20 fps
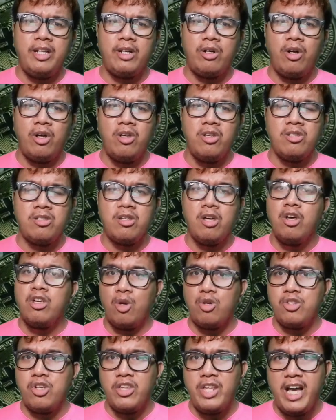articles,
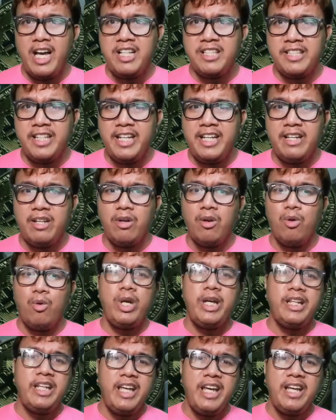socializing,
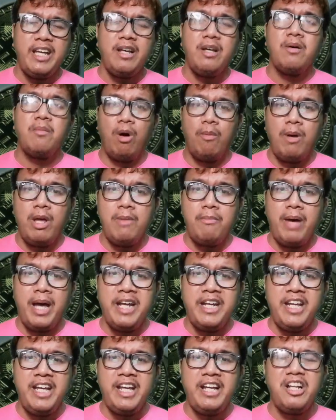reading, mobile
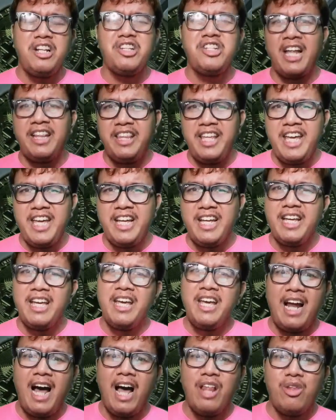mining, chatting,
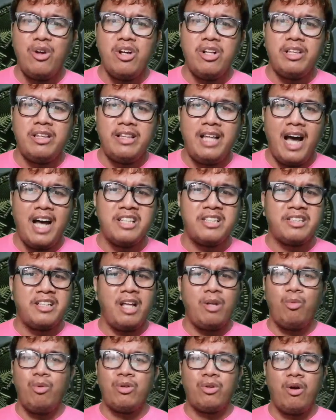and other tasks
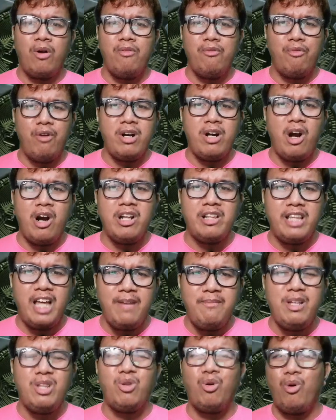that would convert our
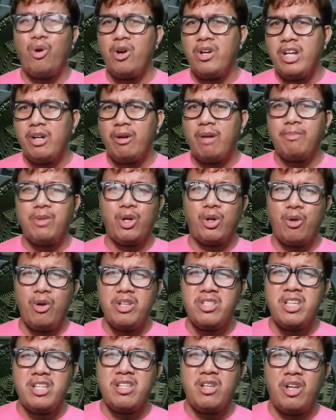time into earning
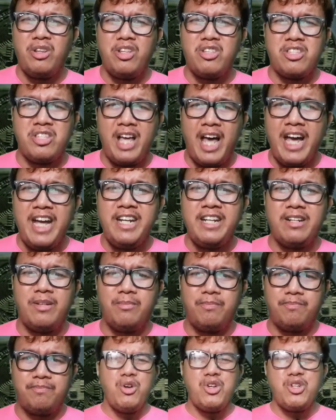cryptocurrencies on the side.
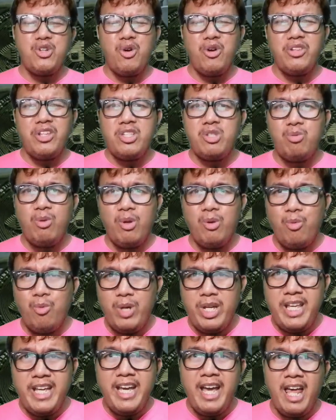For sure this will
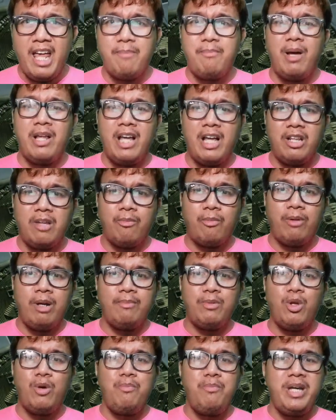really help a lot of
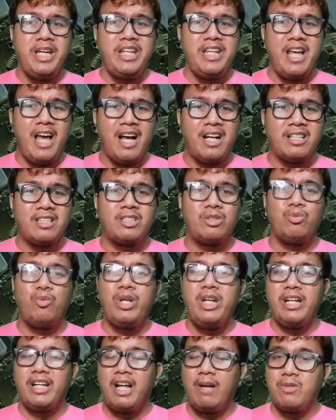crypto maniacs
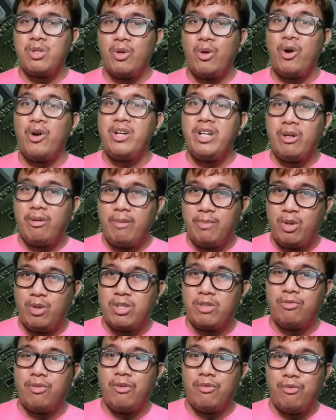when it comes to earning
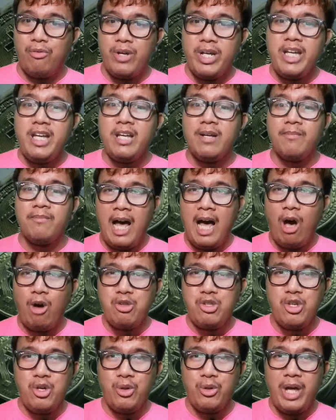cryptos for free.
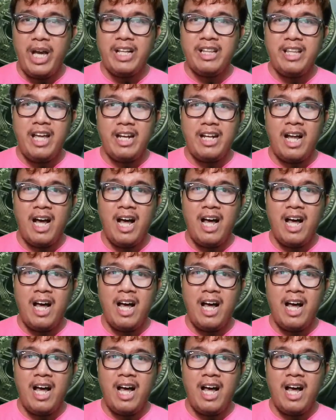How do you like that